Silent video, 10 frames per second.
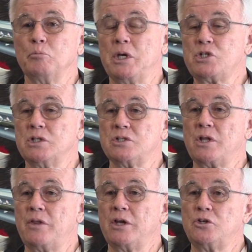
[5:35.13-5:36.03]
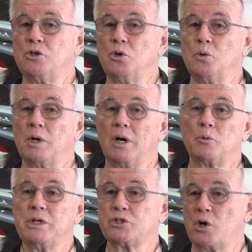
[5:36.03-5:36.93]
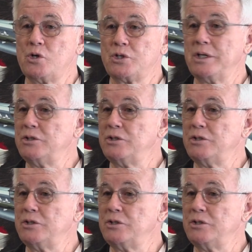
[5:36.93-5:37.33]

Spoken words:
missions that do research